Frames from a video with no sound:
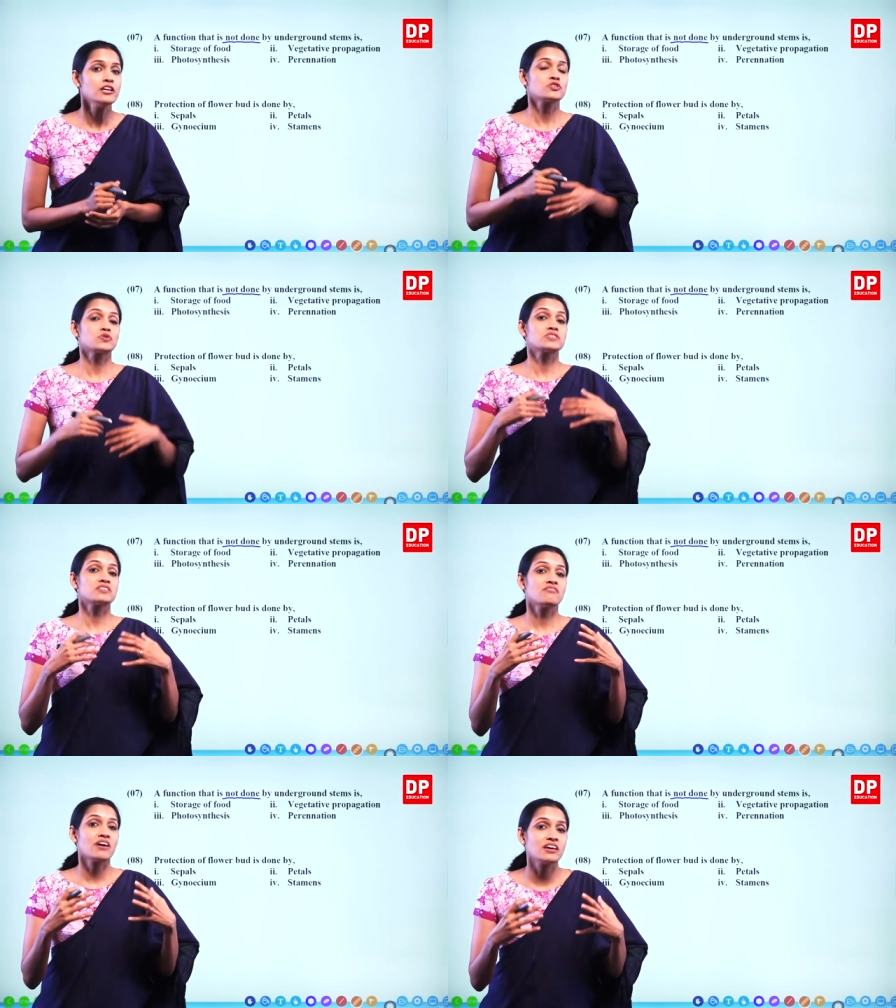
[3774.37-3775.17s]
So
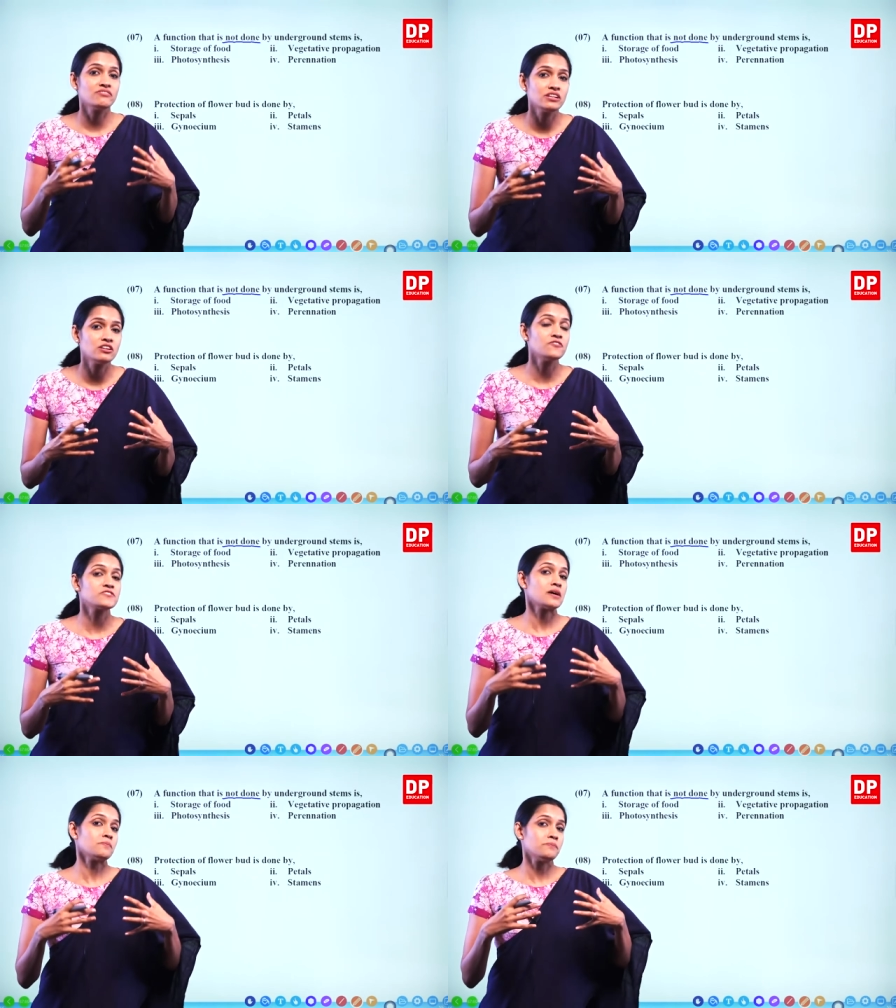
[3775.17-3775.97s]
survival of
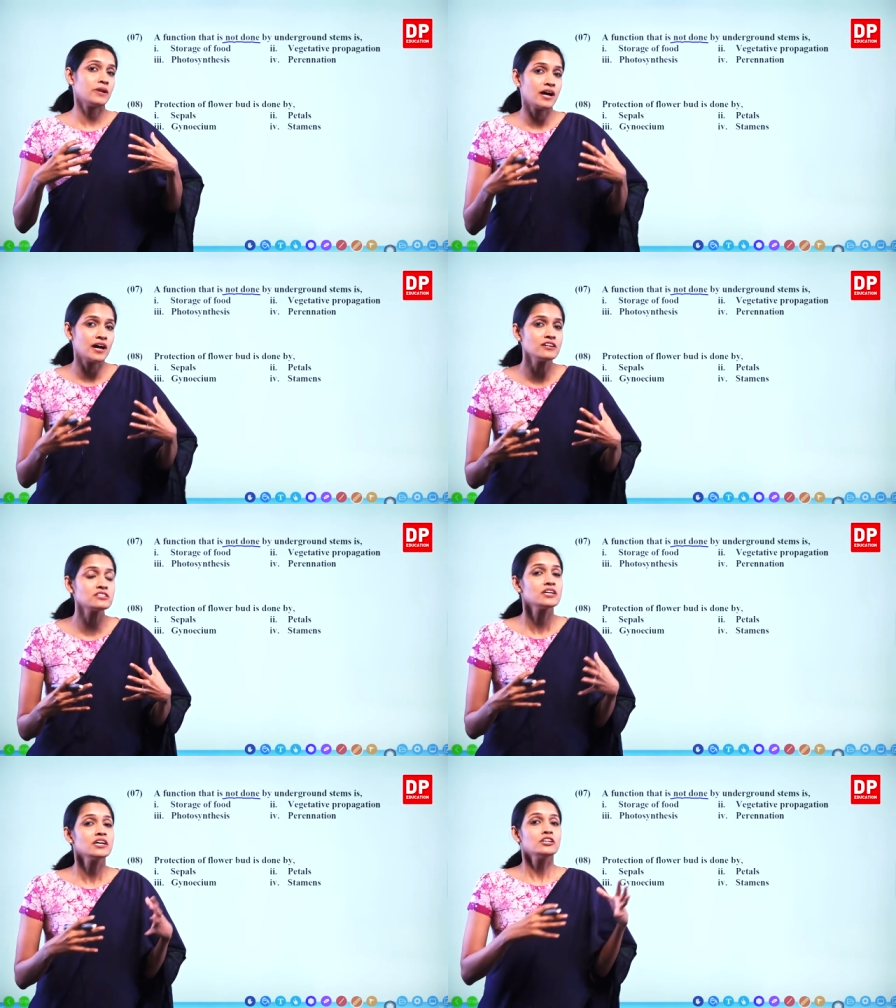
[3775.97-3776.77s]
some
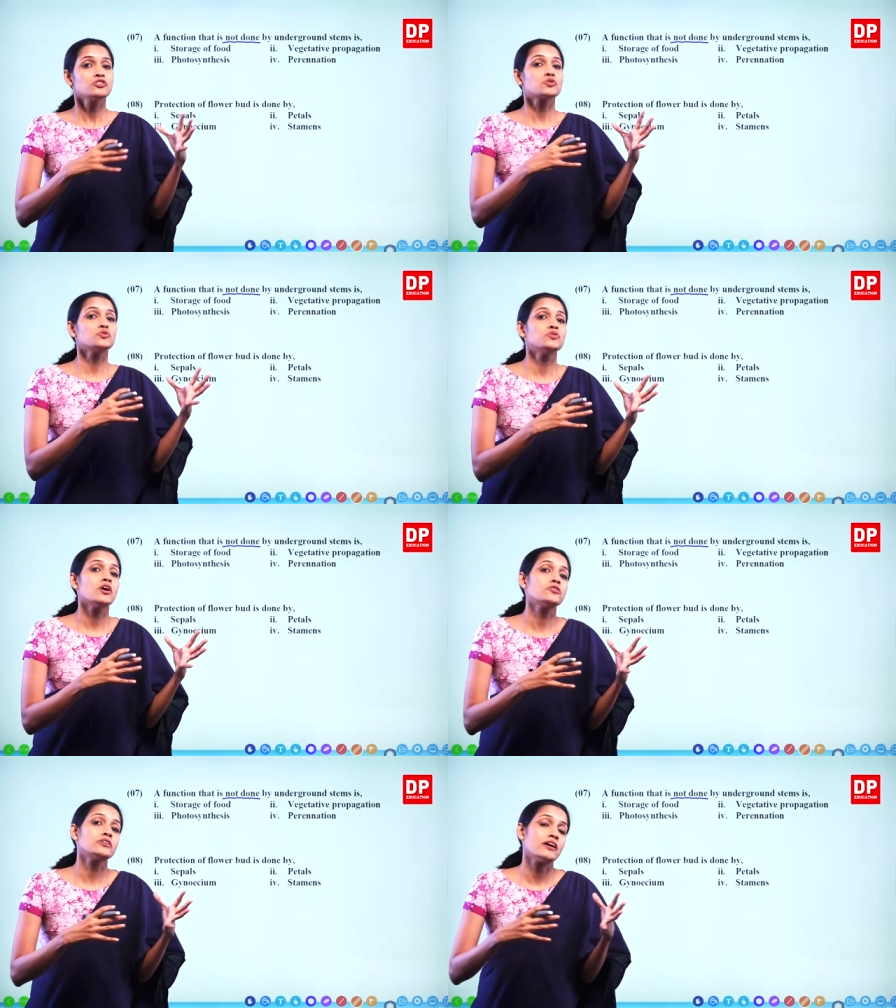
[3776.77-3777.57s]
plants
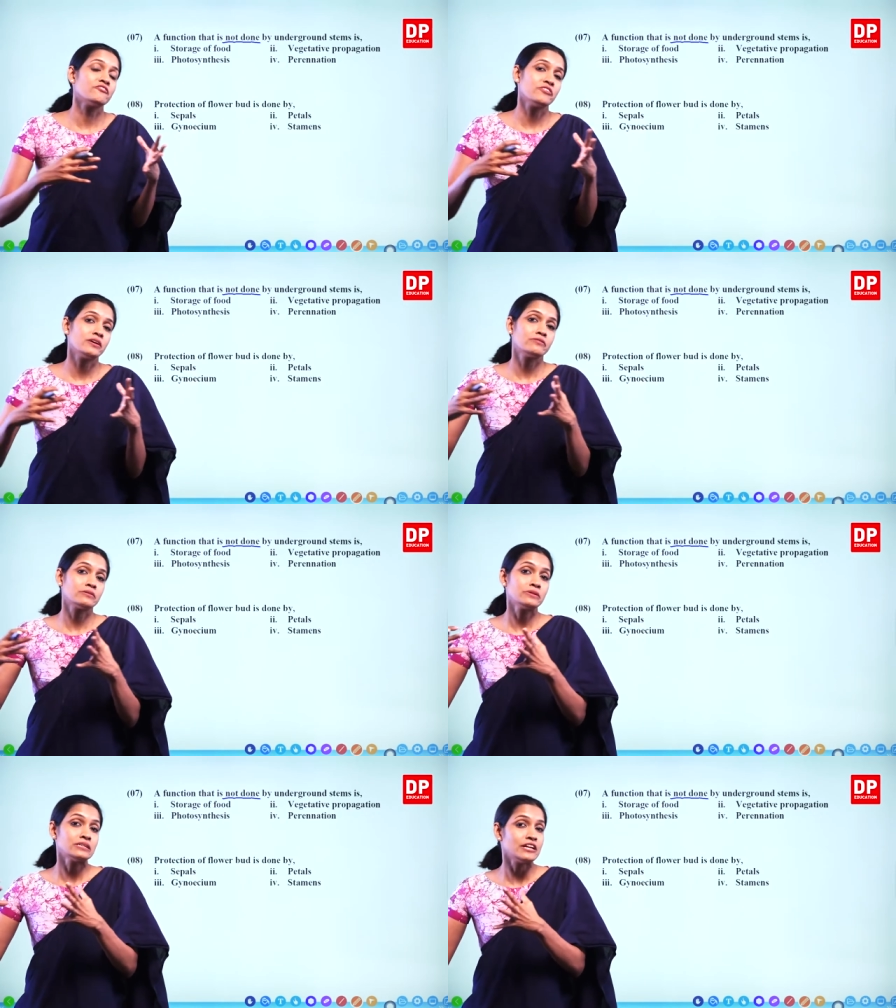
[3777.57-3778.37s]
throughout
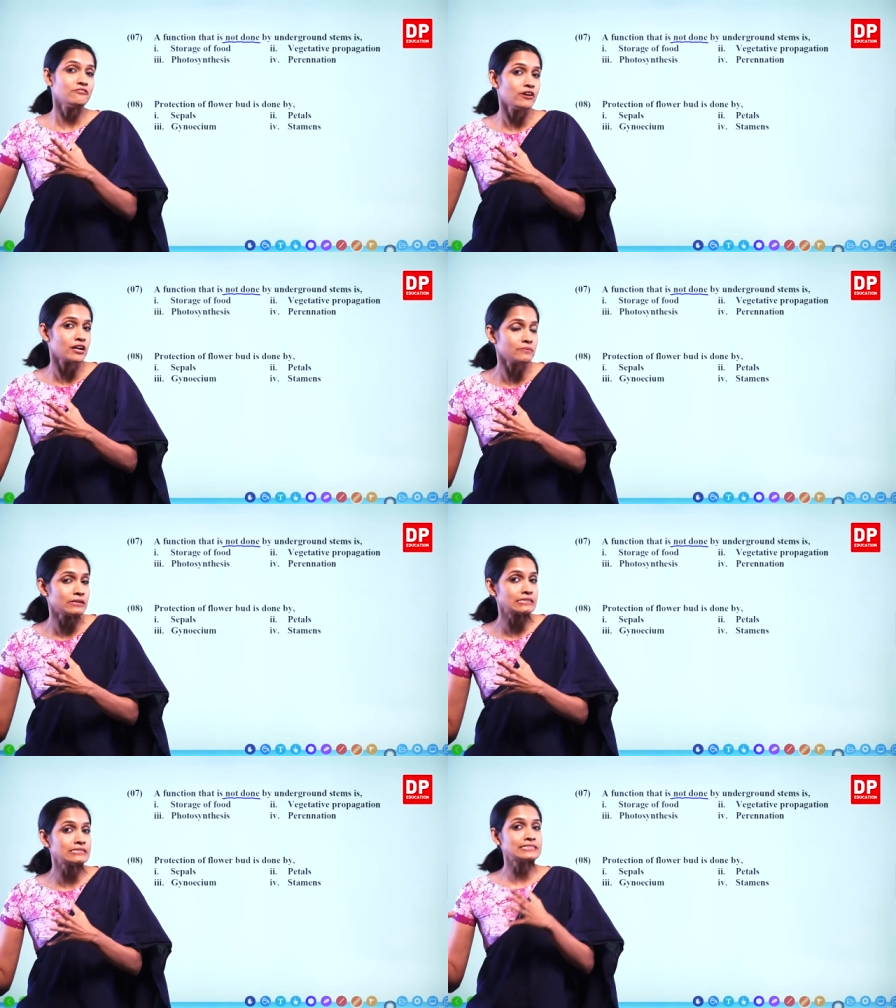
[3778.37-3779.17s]
unfavorable
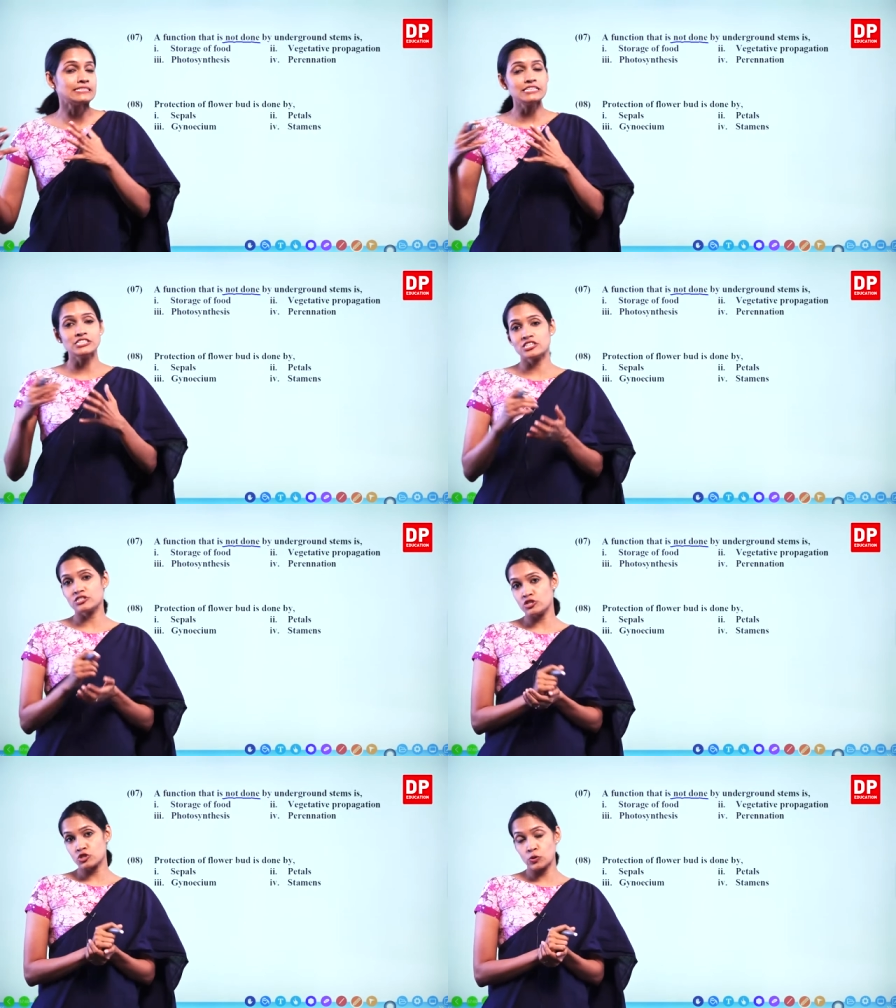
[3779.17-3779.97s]
environmental
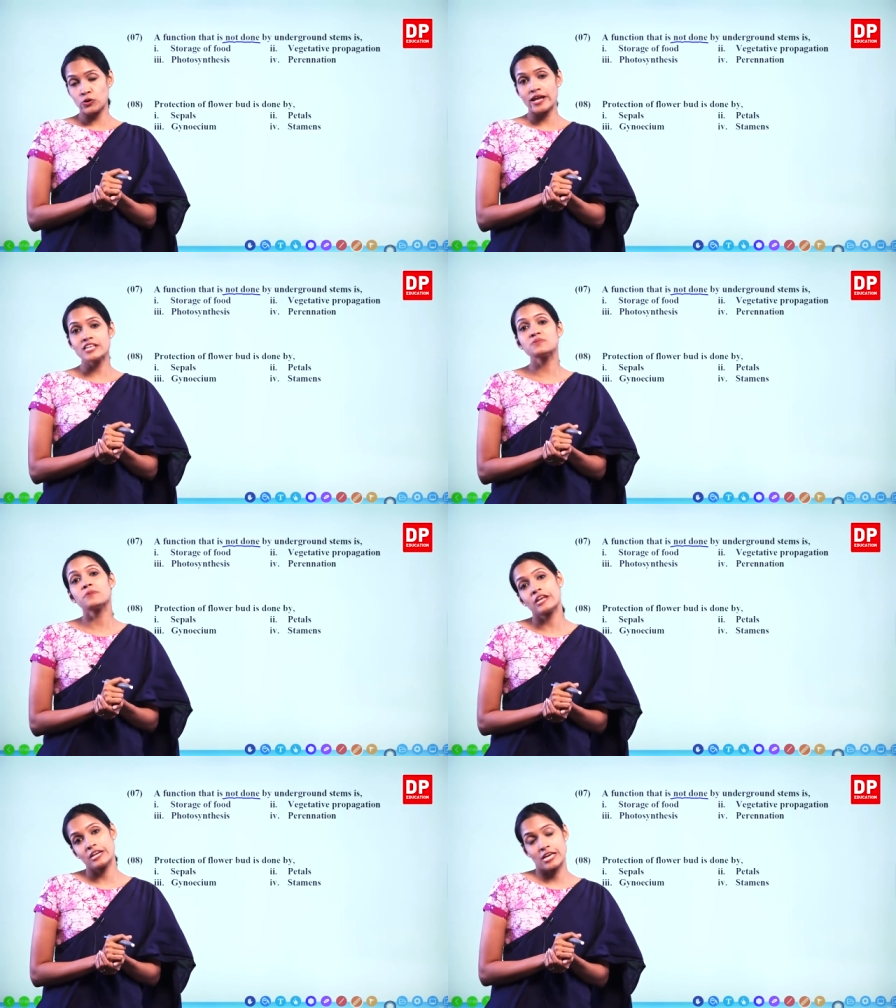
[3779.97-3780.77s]
conditions is known as
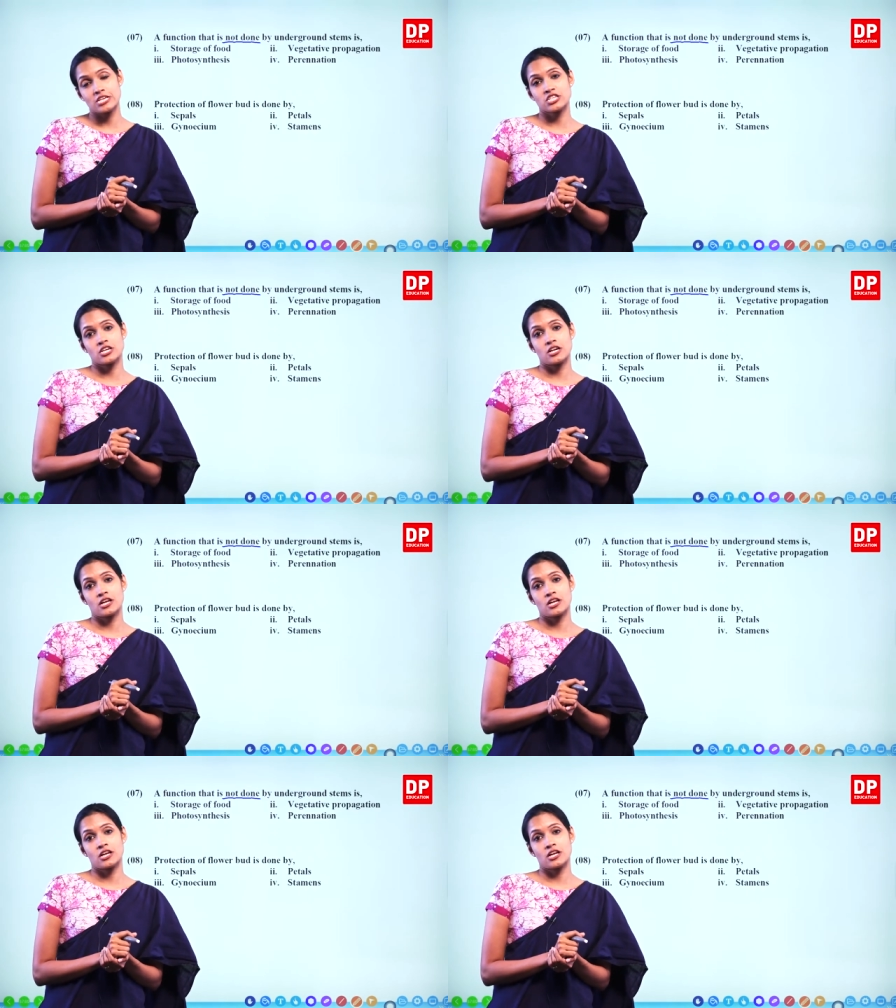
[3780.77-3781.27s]
perennation,